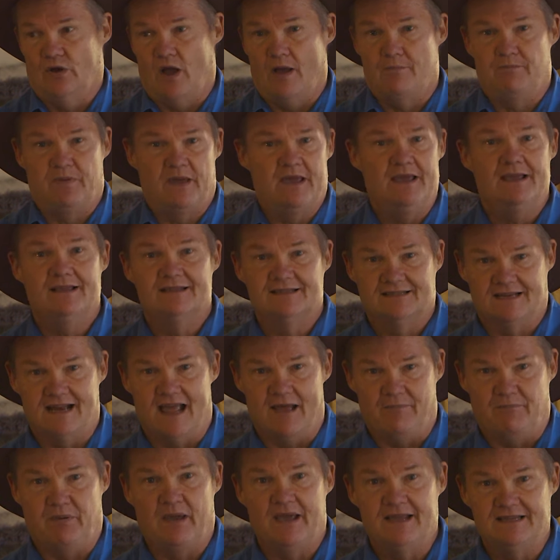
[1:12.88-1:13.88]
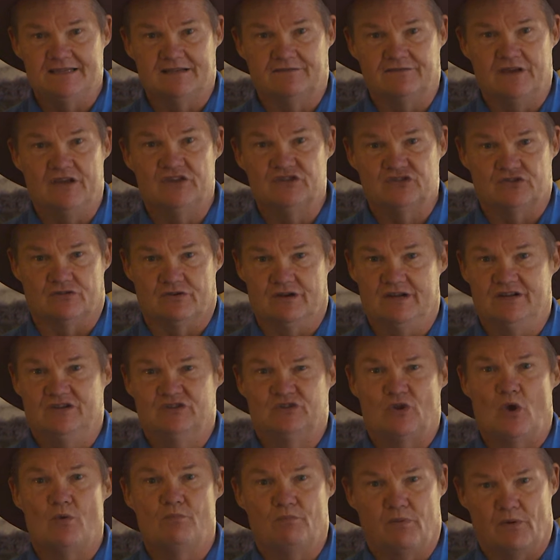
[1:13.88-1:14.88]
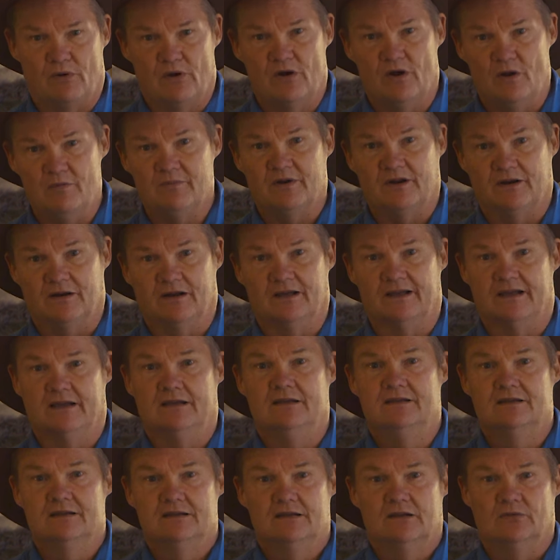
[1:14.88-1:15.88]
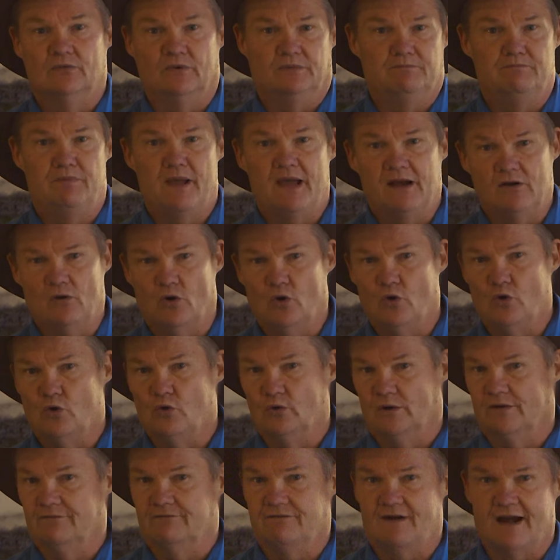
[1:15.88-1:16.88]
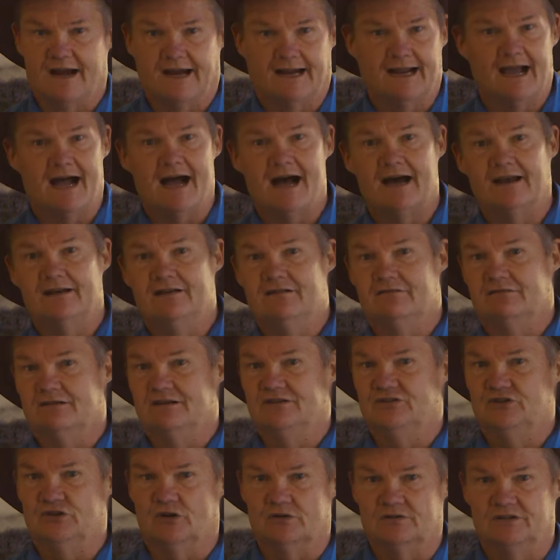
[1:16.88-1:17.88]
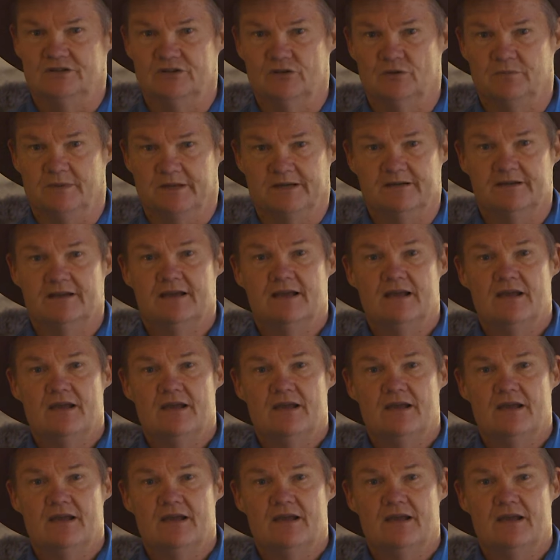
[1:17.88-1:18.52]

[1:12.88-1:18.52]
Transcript: appears in our piece of history so predominantly, with Ben Hall and Frank Gardiner and John Gilbert.